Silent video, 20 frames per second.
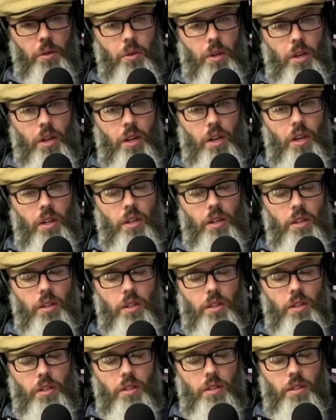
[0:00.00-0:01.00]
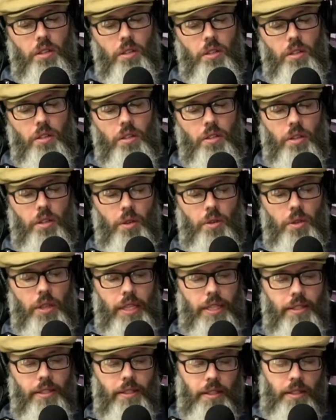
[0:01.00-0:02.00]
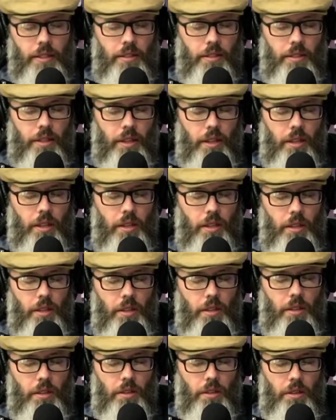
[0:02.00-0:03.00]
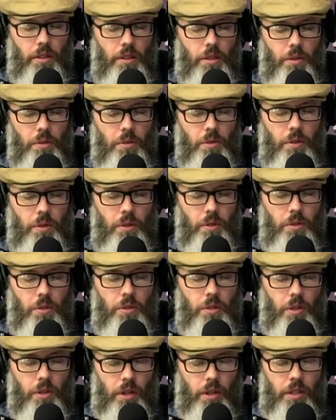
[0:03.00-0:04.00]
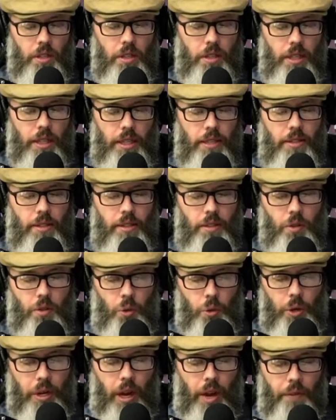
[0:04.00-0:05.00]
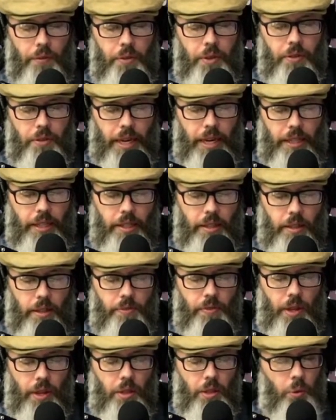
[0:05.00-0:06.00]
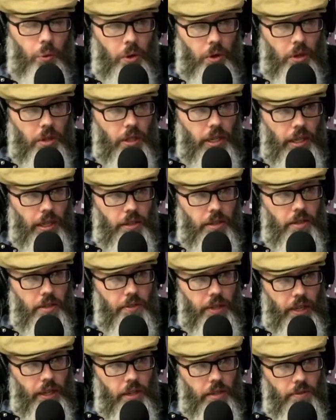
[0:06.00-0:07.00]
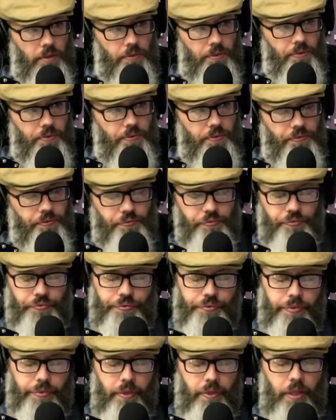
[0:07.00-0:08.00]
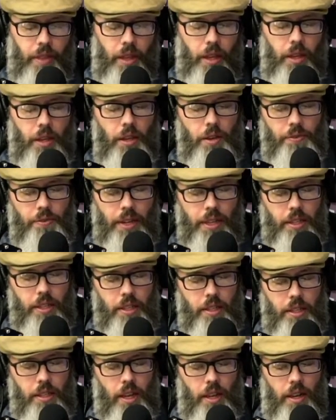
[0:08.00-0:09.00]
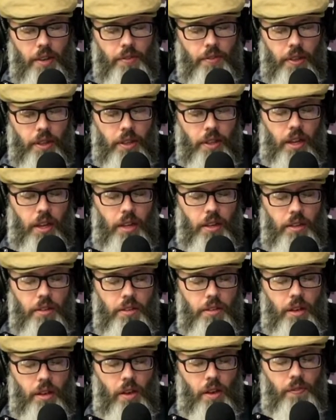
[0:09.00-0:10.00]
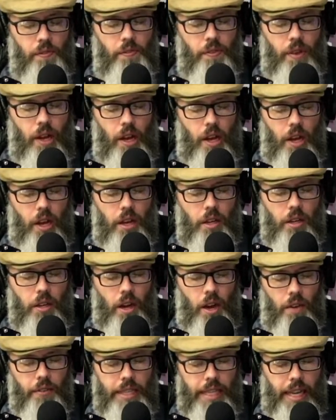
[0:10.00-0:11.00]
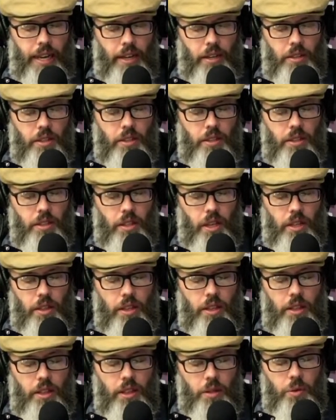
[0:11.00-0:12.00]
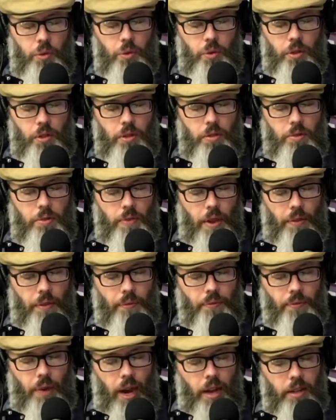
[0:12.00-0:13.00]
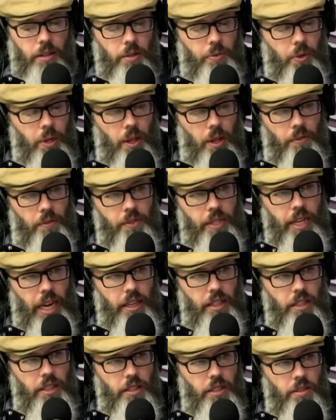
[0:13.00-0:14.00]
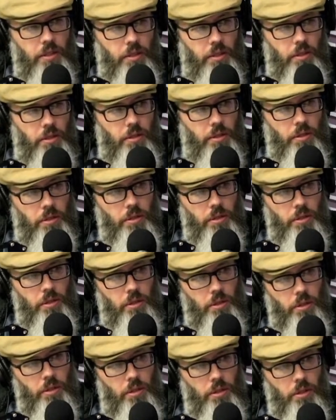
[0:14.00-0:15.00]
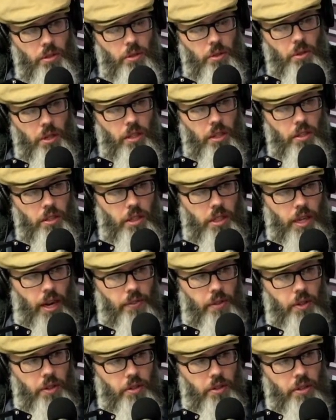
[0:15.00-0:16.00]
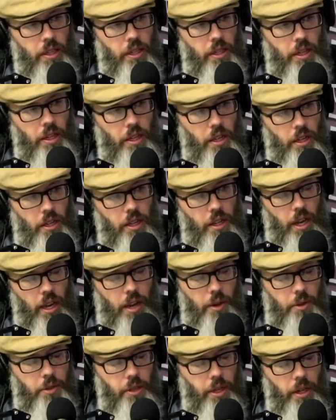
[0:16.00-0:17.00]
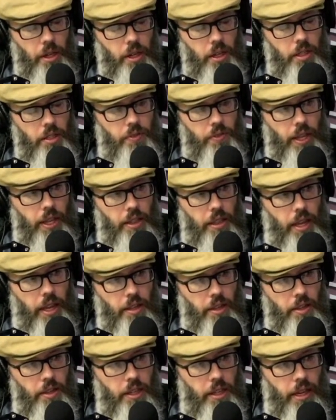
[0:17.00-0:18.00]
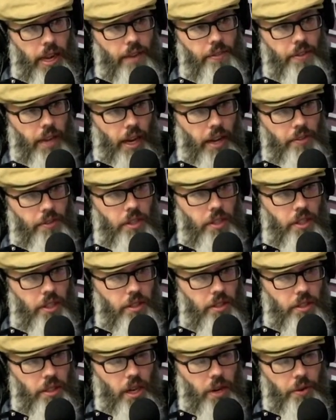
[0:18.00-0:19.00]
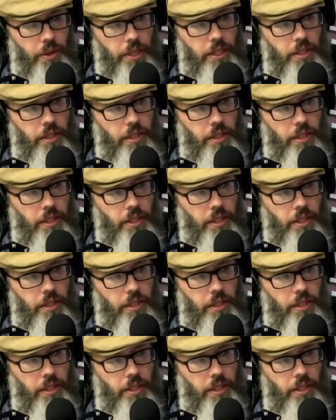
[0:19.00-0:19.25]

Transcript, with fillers: uh, so this is uh, you you structured this as three observations about the world east of Eden. Mm-hmm. You mentioned um, that some uh, commentators thought that this was maybe possible objections. Yeah. To uh, to chapter 3 mm-hmm. I was curious about that. You didn't have time to to go into